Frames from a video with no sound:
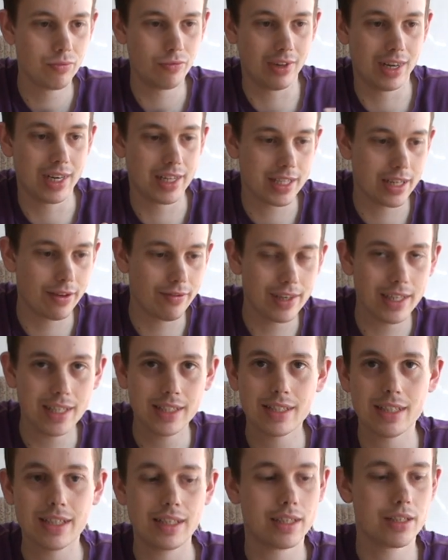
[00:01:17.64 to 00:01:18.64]
relatively
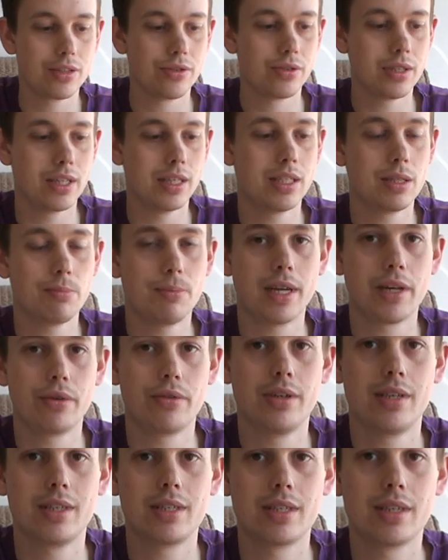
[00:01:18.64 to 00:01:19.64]
easy it is to change
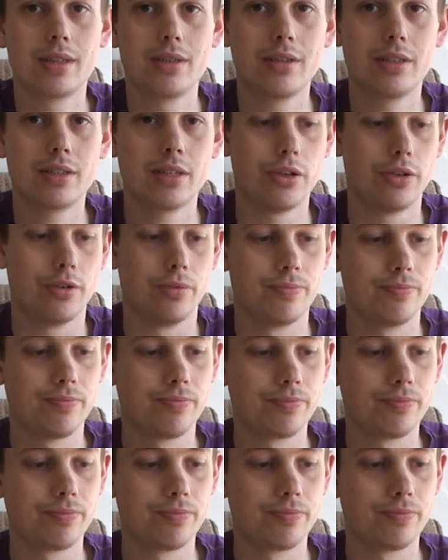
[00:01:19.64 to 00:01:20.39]
batteries. So,